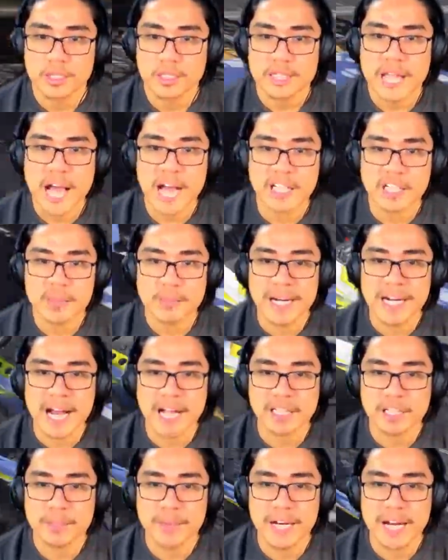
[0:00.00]
Knocked him, I knocked
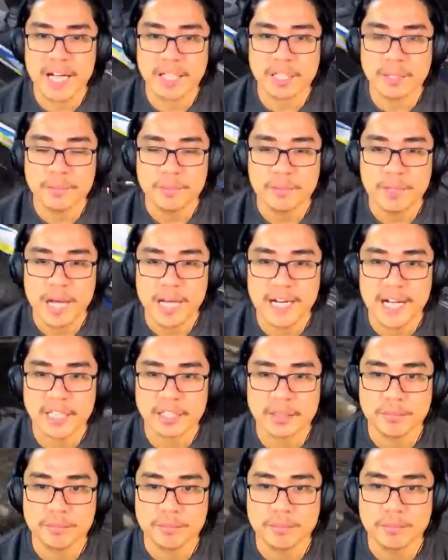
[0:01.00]
He's him, fried. I knocked him! I
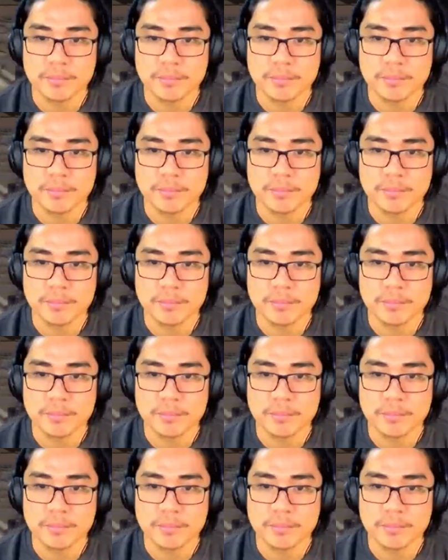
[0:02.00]
knocked yep.